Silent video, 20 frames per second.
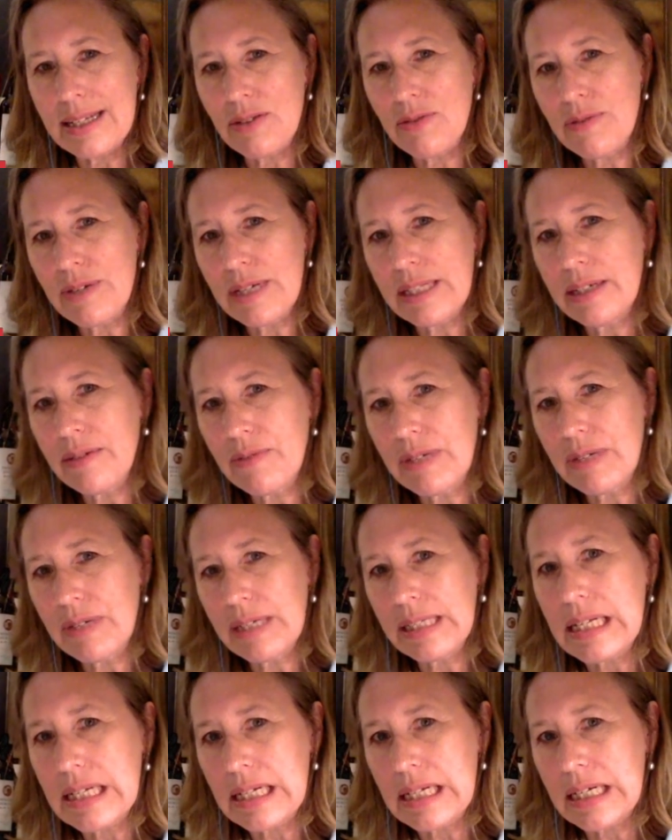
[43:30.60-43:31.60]
Really,
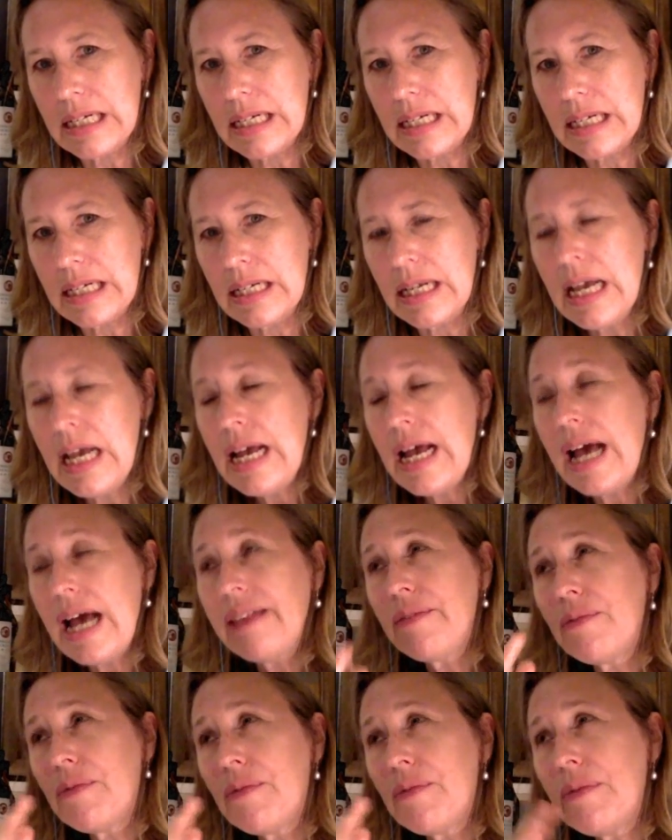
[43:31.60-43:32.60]
really studied it.
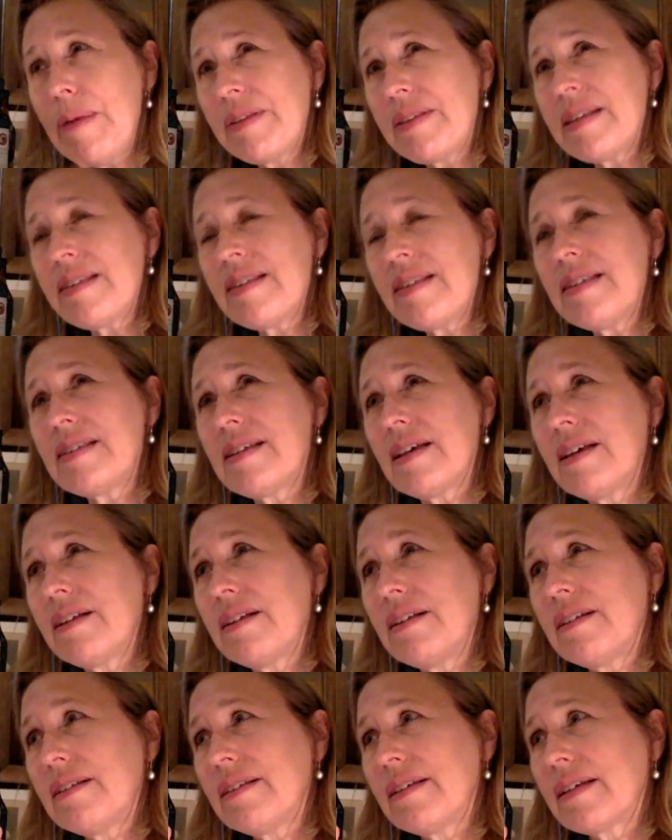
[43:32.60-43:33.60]
And remember, this is done
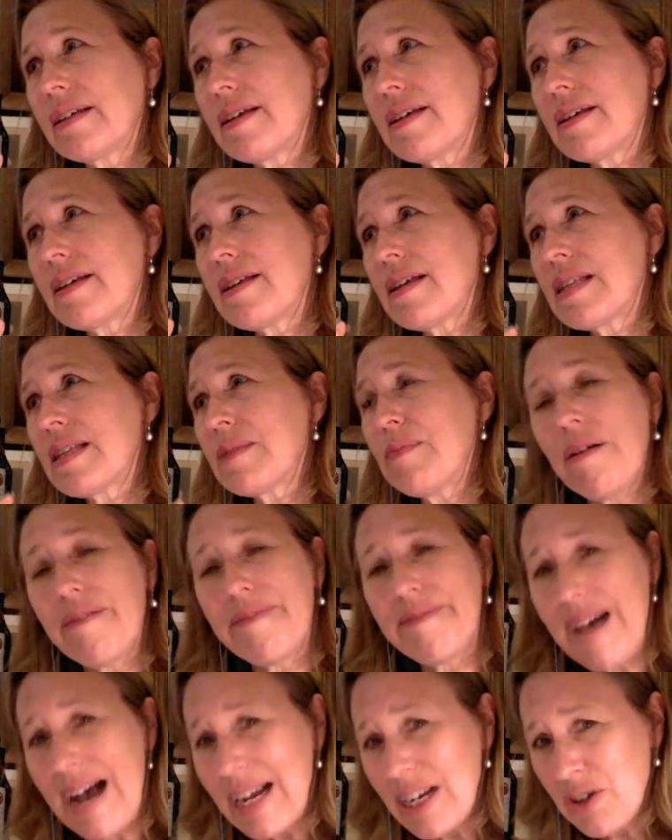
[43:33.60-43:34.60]
in a small
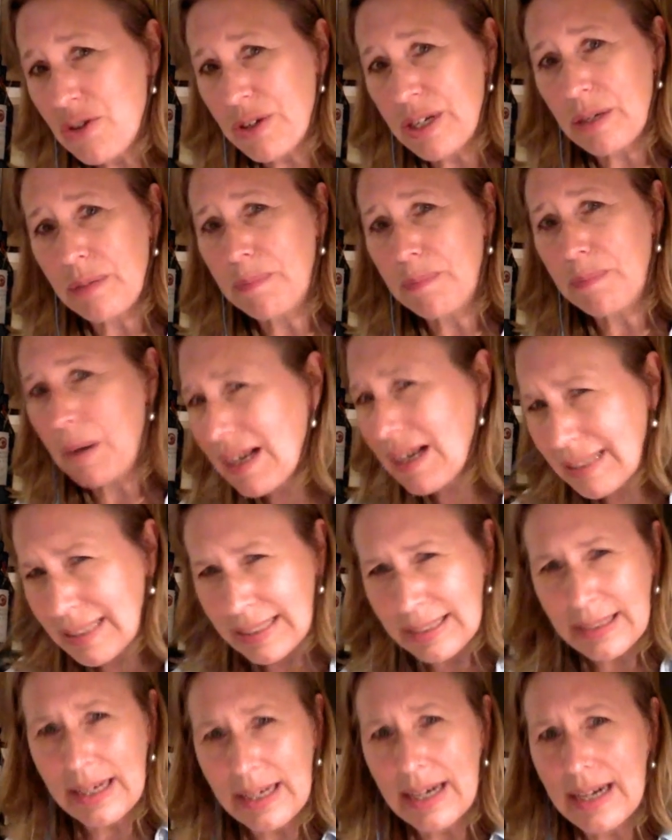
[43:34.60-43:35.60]
factory of
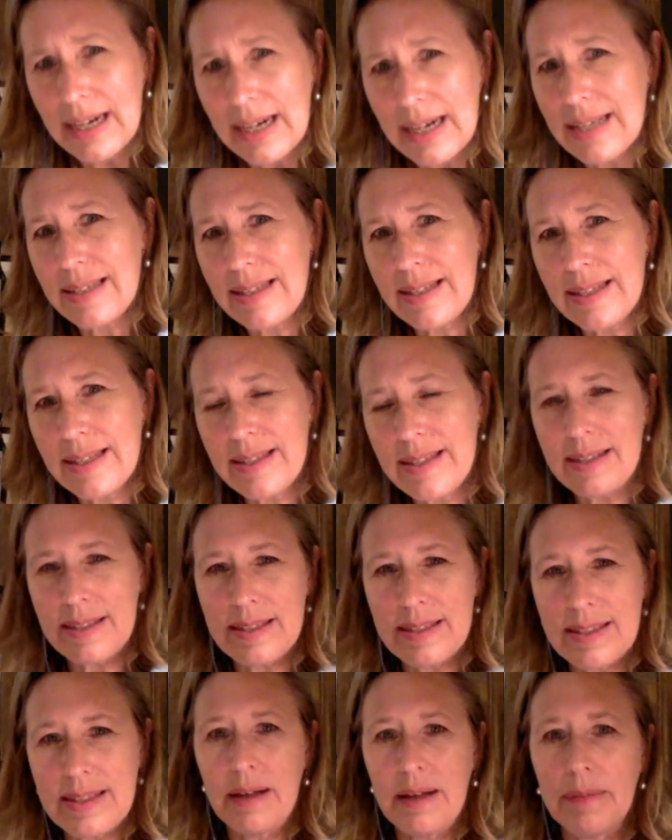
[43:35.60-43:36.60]
bottling lines. This isn't
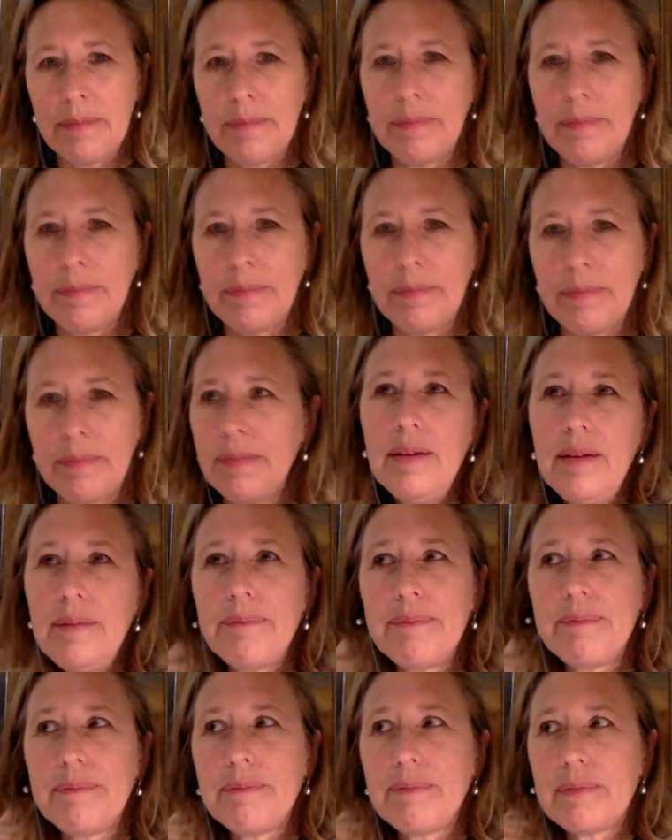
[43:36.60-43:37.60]
some
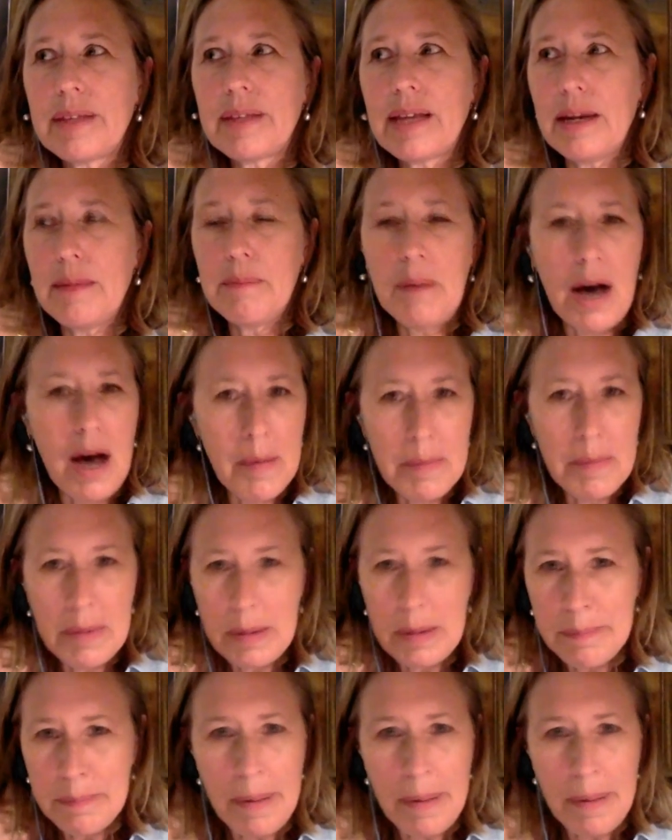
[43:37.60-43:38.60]
kind of mom
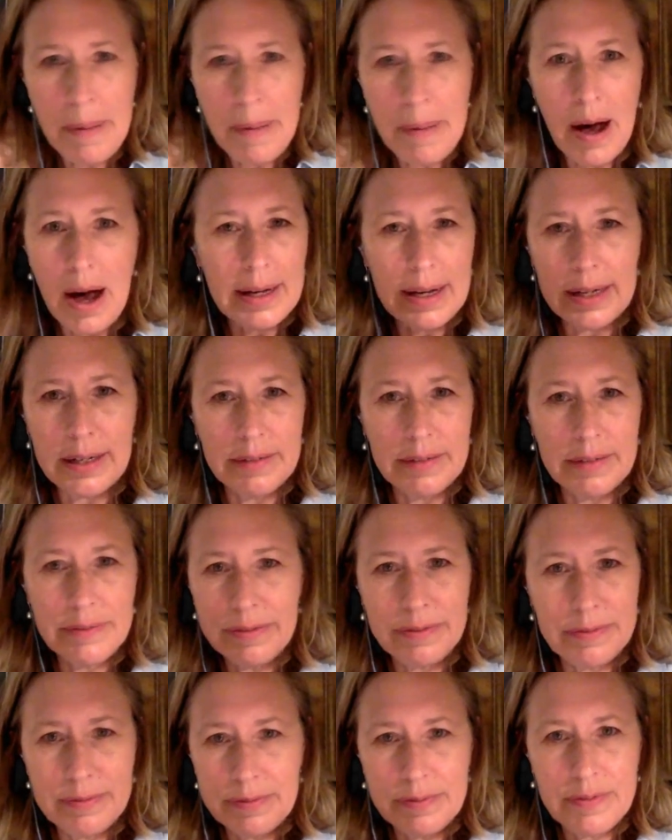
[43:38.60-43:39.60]
and pop kind of
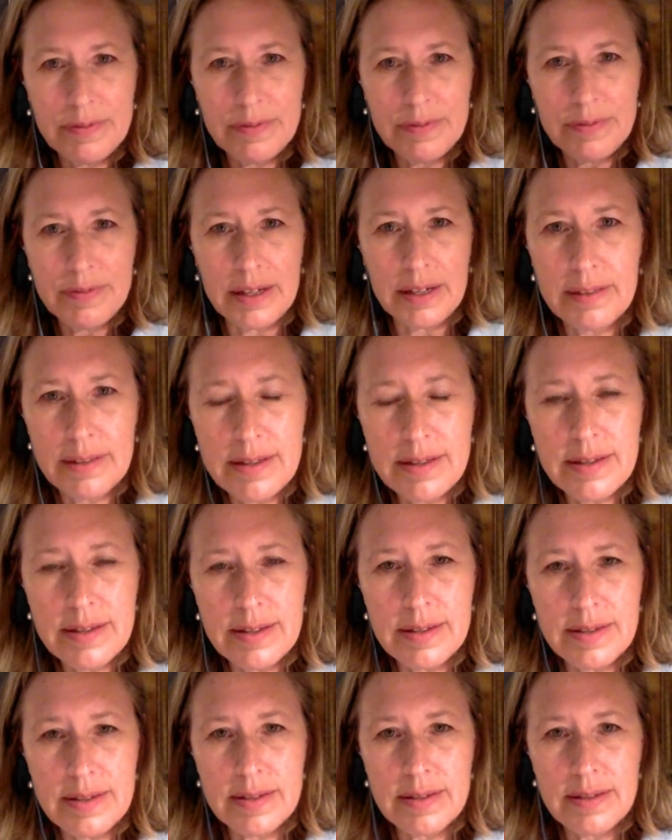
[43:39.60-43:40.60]
thing. This
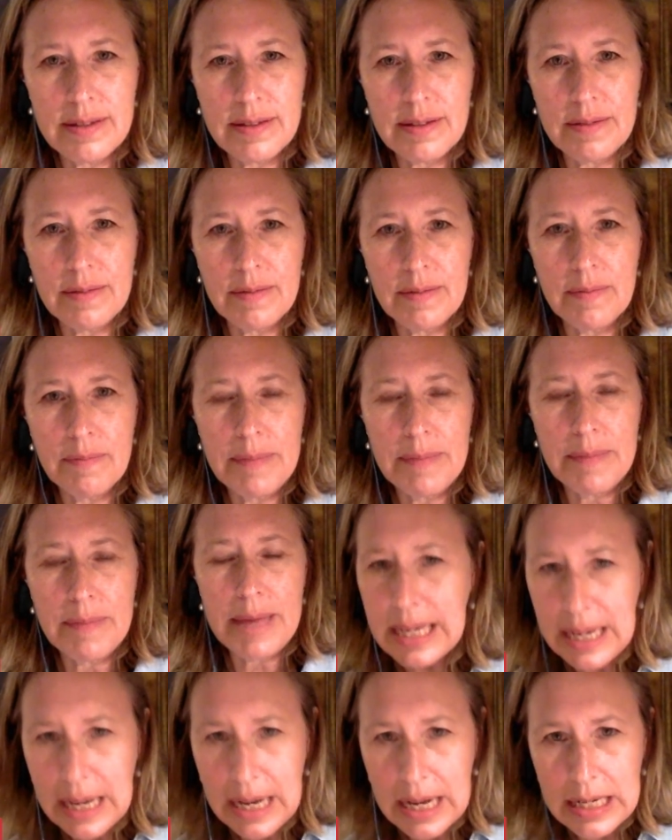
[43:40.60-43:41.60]
is
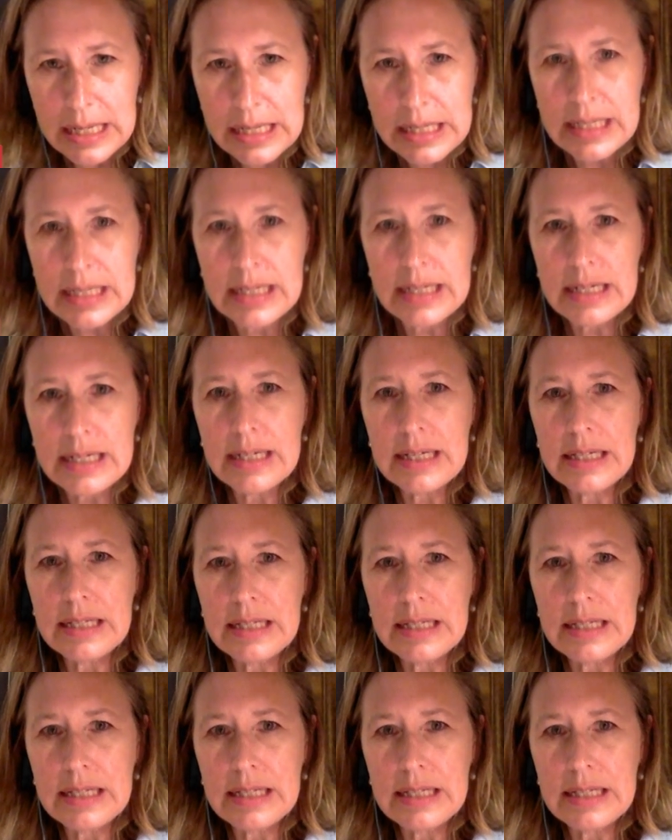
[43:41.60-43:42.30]
mechanized.